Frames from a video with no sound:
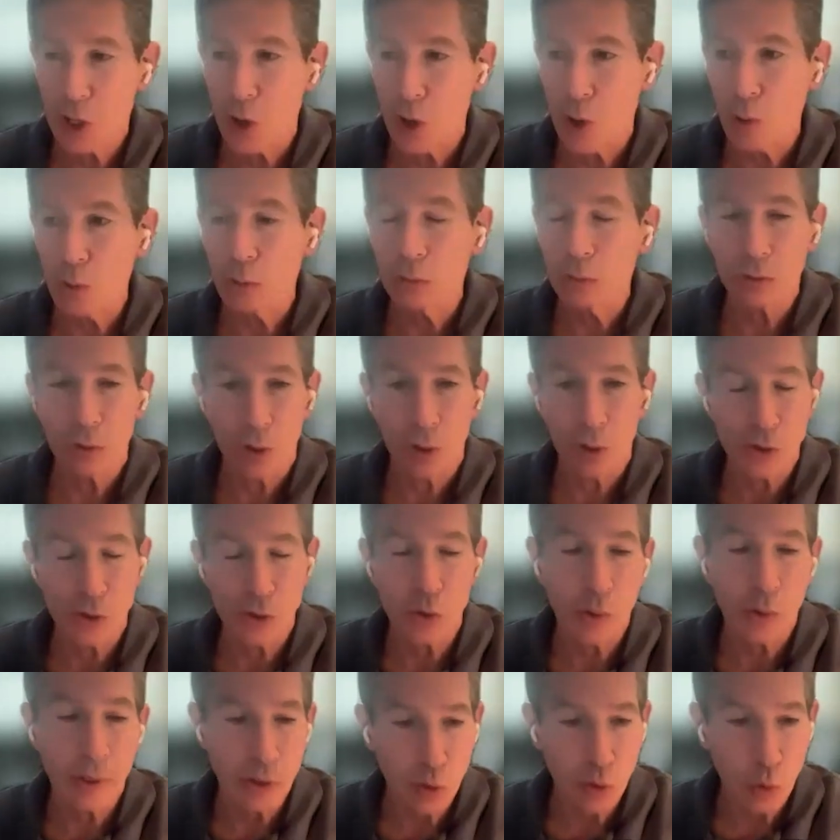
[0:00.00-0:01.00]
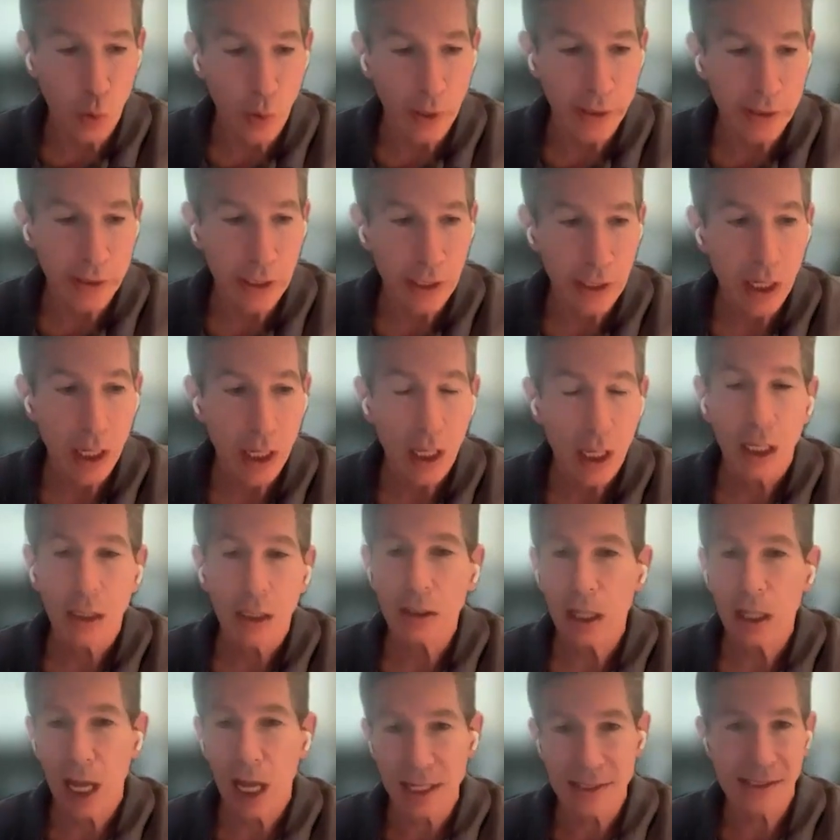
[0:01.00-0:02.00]
So long story short,
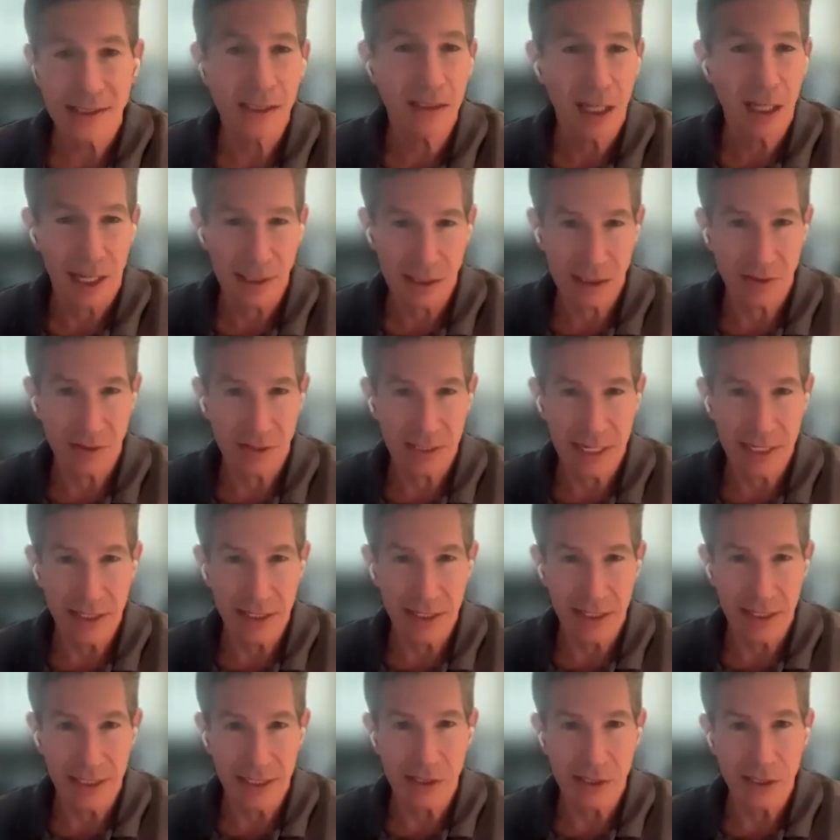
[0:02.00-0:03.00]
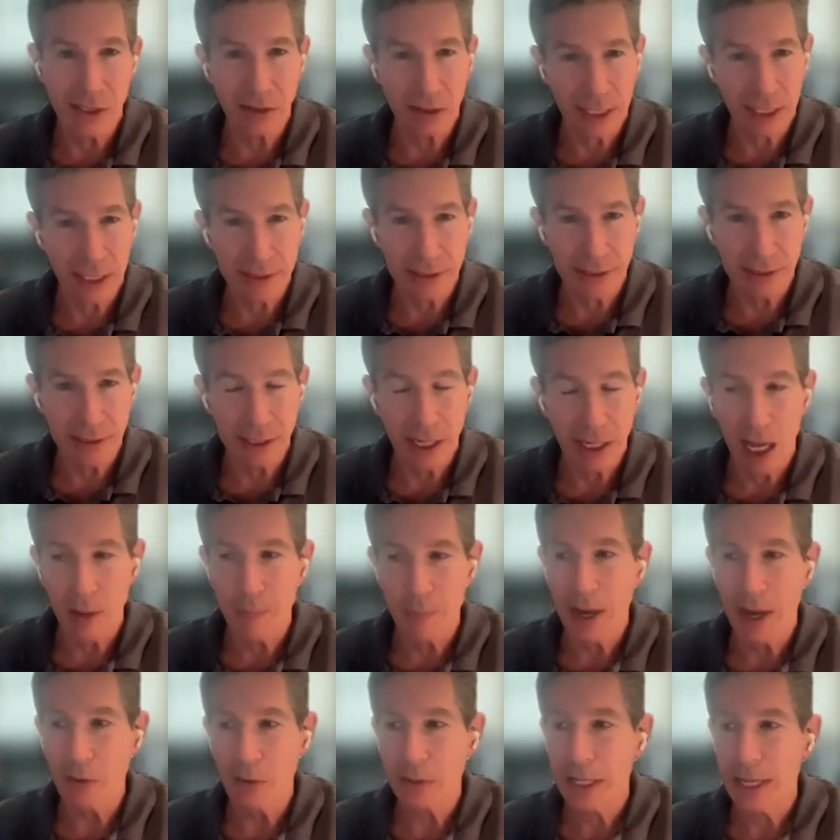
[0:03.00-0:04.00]
lots and lots of data is collected
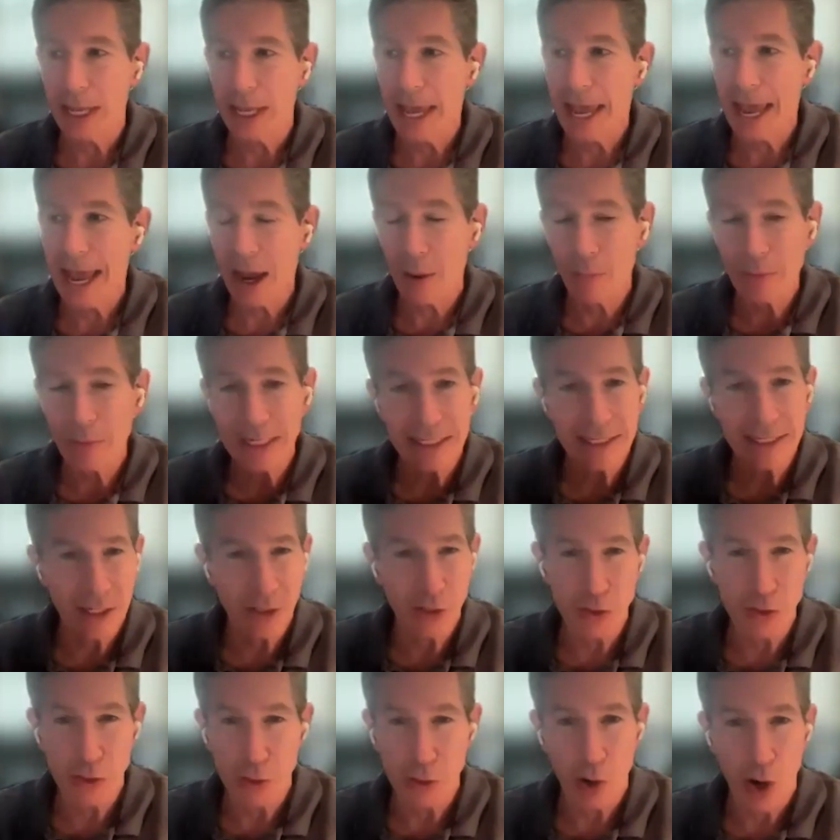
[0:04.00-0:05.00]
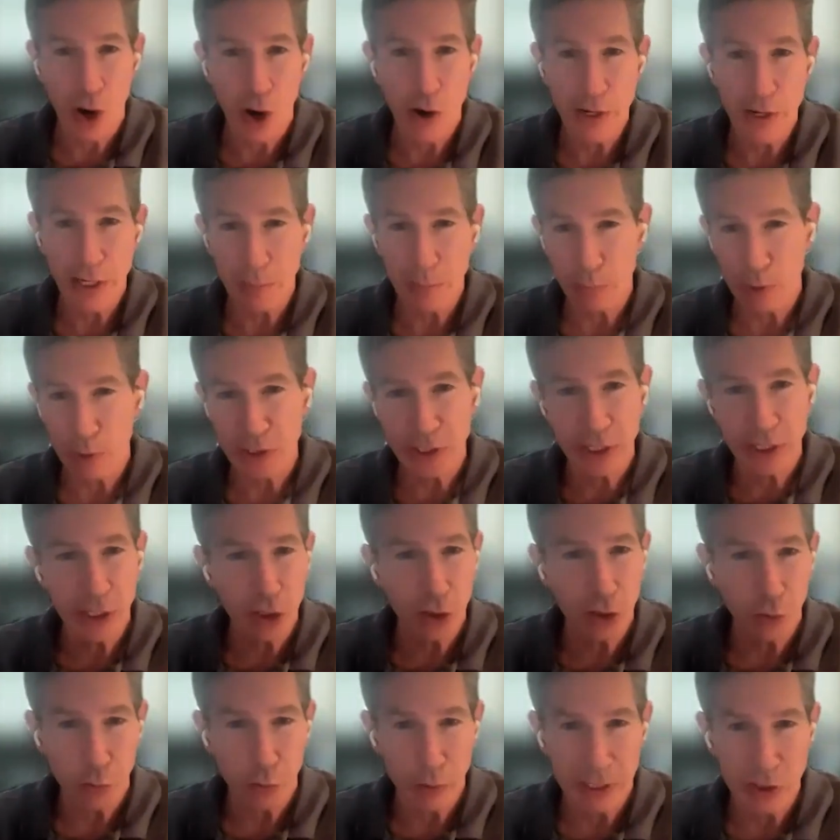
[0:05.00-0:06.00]
about how many kids there are in a
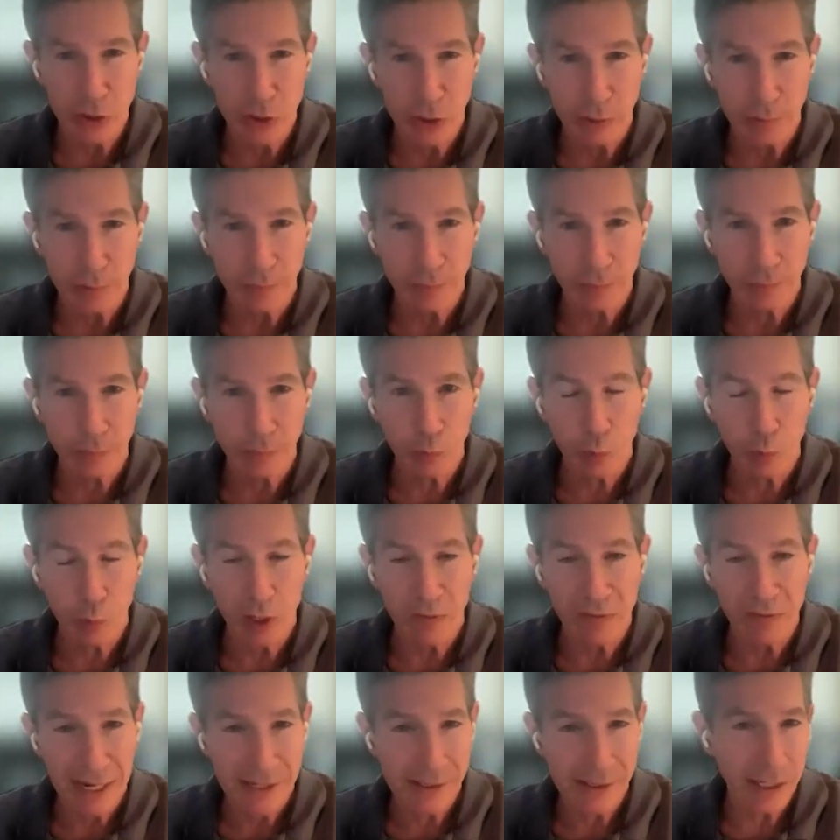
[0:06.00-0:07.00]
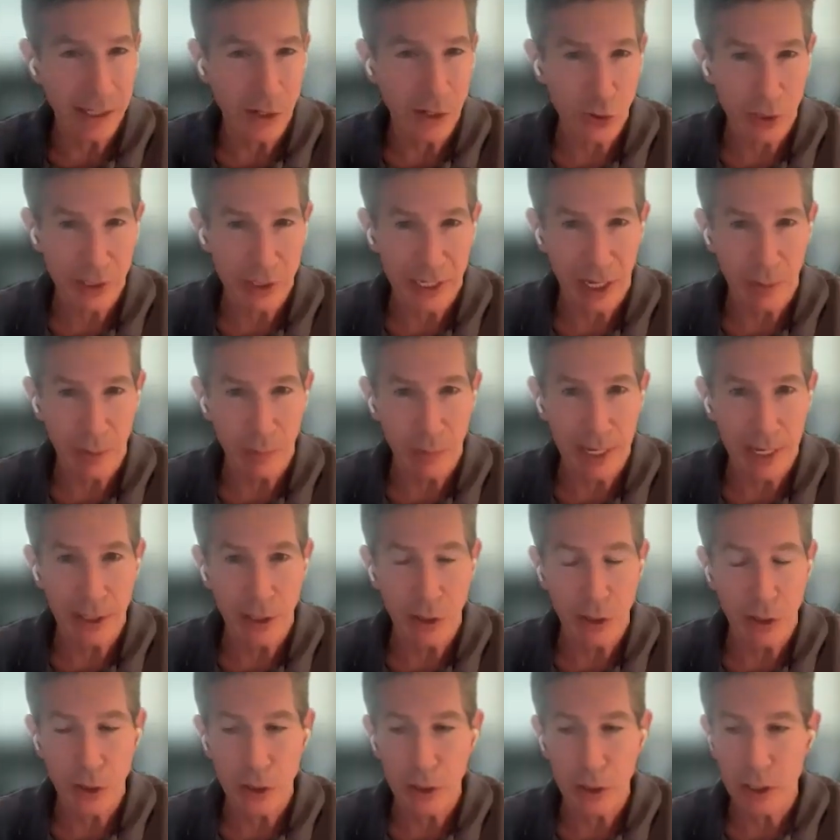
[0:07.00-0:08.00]
particular region where a vaccination
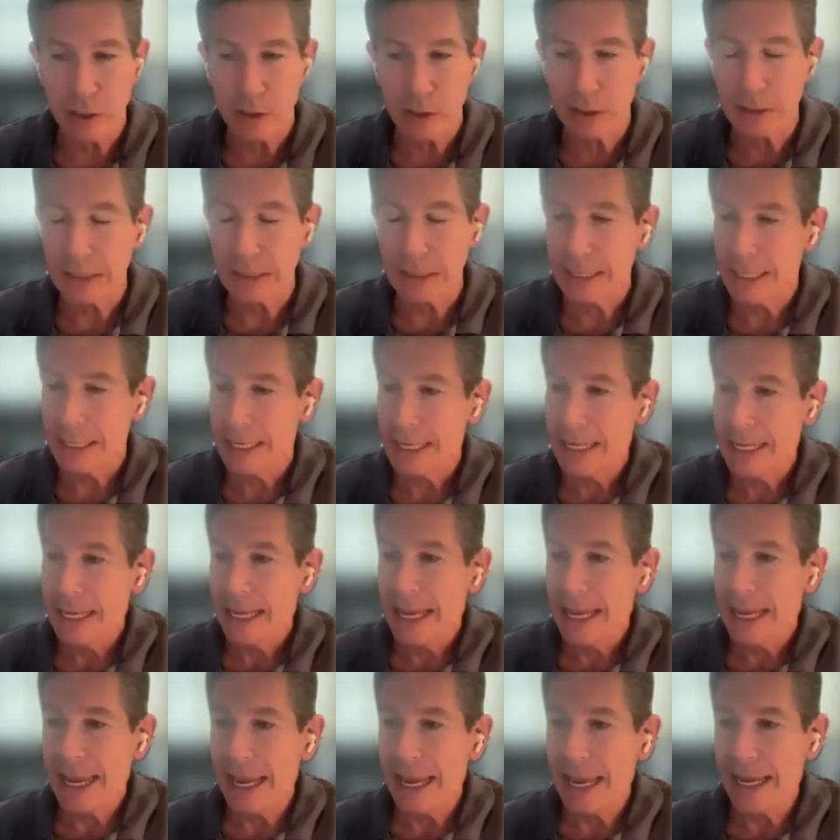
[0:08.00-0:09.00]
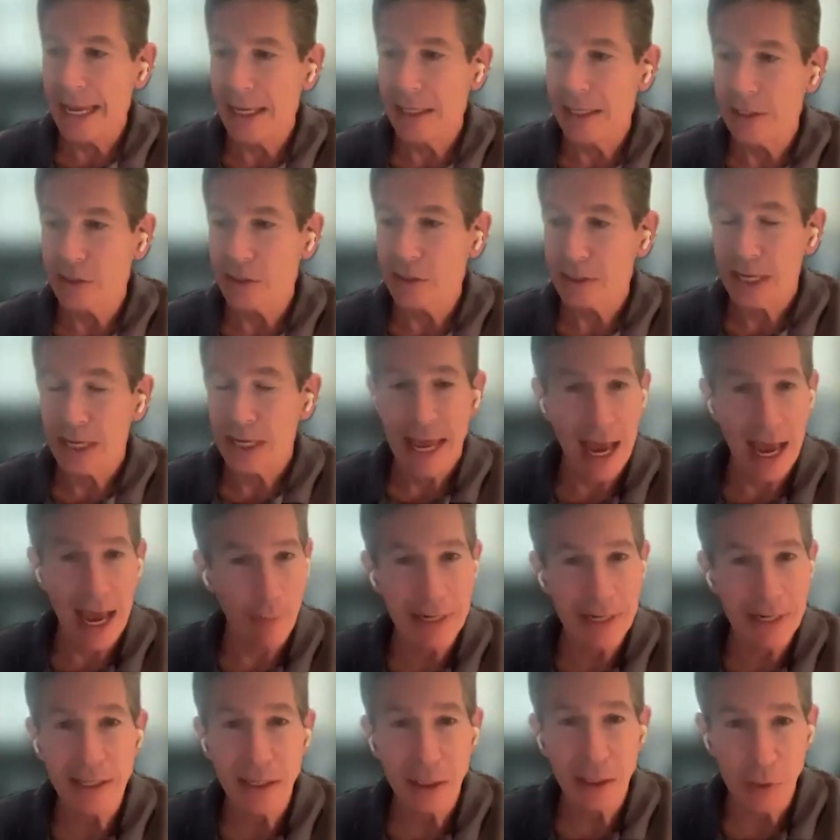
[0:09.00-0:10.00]
campaign occurred and
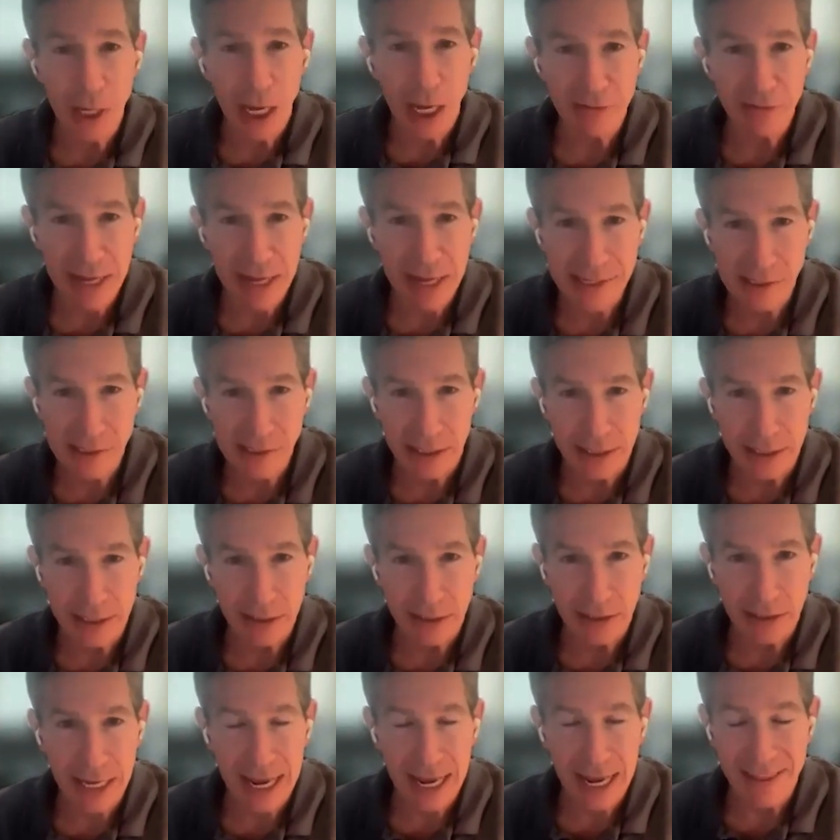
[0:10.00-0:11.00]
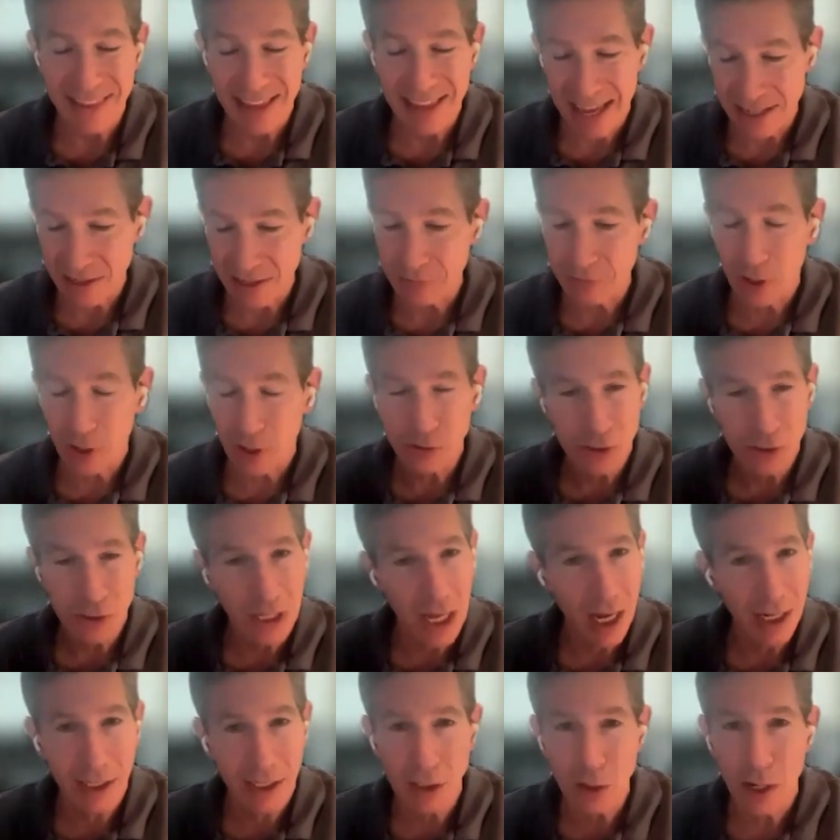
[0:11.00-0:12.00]
how many of them got vaccinated. And that
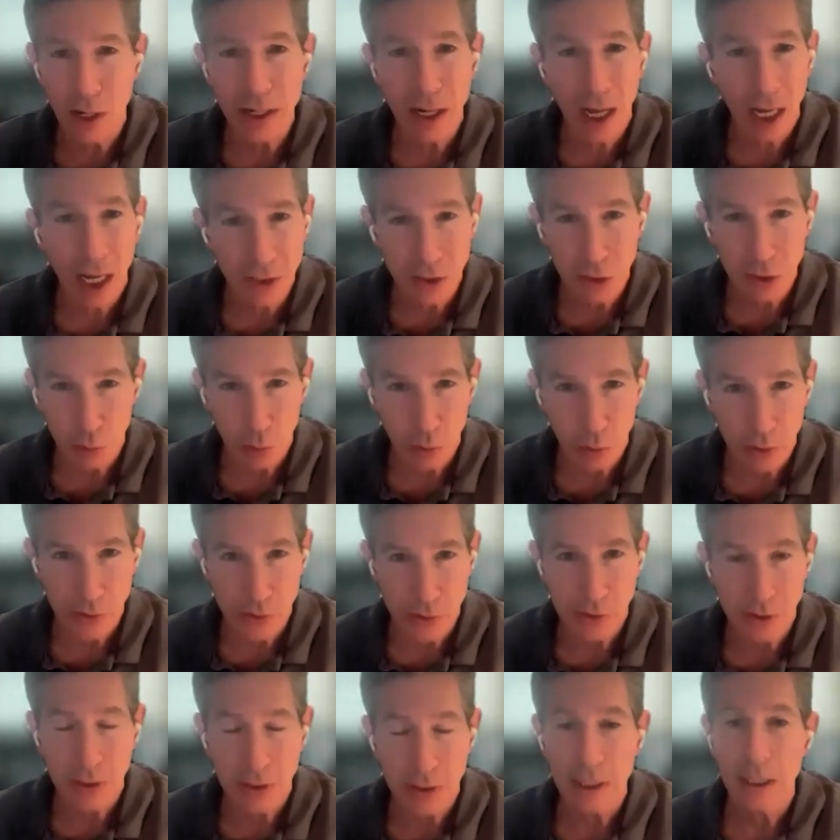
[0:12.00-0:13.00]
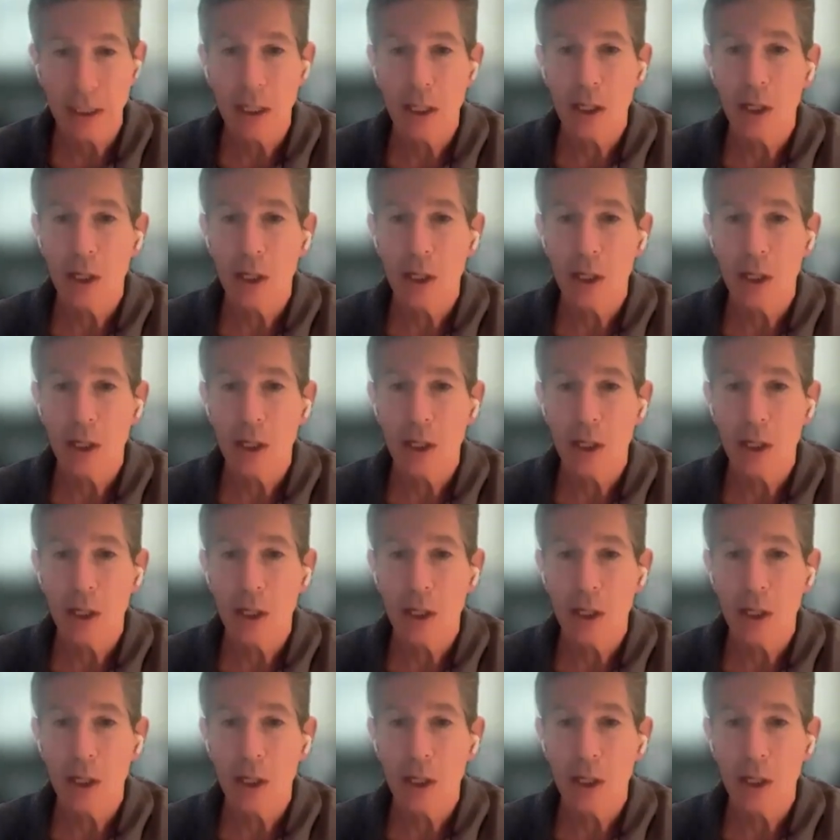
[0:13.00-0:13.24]
involves knocking on hut doors.